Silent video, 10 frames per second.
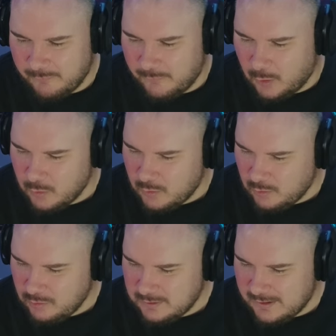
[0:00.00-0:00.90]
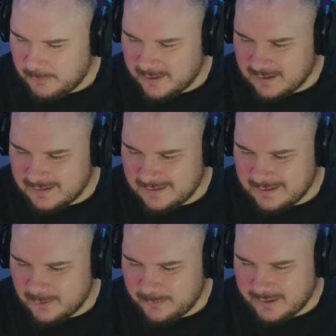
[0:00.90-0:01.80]
vocals, and we got a
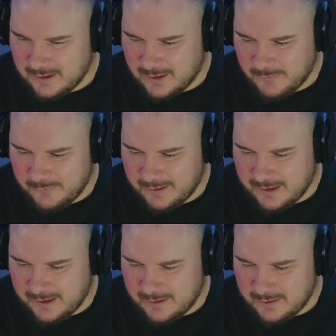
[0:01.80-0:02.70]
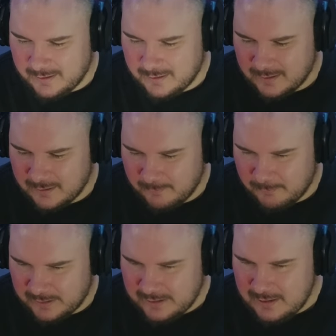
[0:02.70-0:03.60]
little bit of a
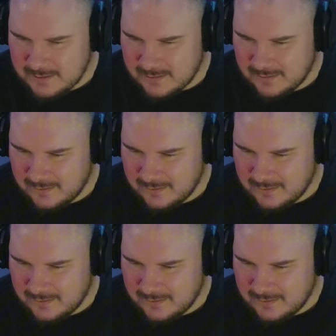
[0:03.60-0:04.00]
beat.